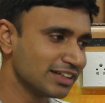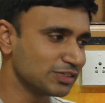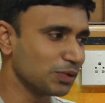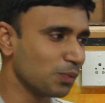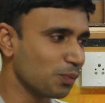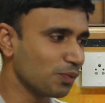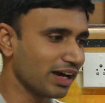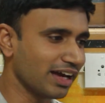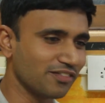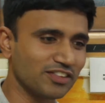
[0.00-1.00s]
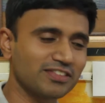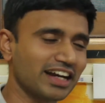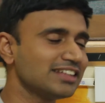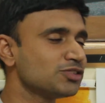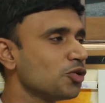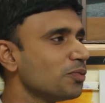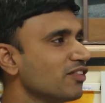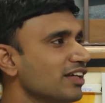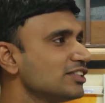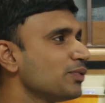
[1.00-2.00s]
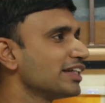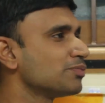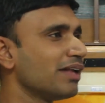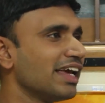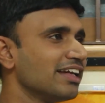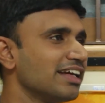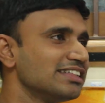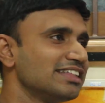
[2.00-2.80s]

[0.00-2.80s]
So, and we've tried so many ways to explain